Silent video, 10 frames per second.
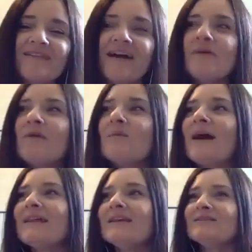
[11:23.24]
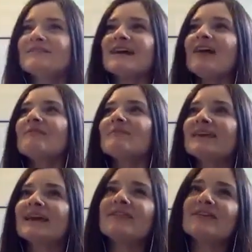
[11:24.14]
that. Well, why don't you tell
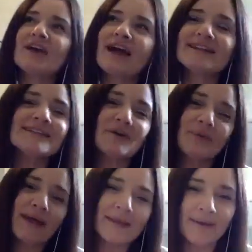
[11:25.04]
me, I think you kind of did already,